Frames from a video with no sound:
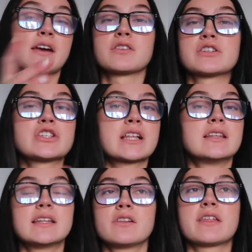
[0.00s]
Or just like
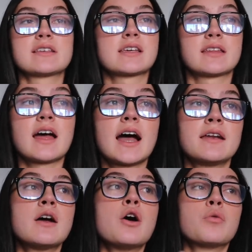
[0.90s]
little things like
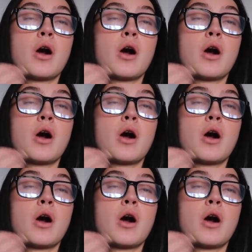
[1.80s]
that.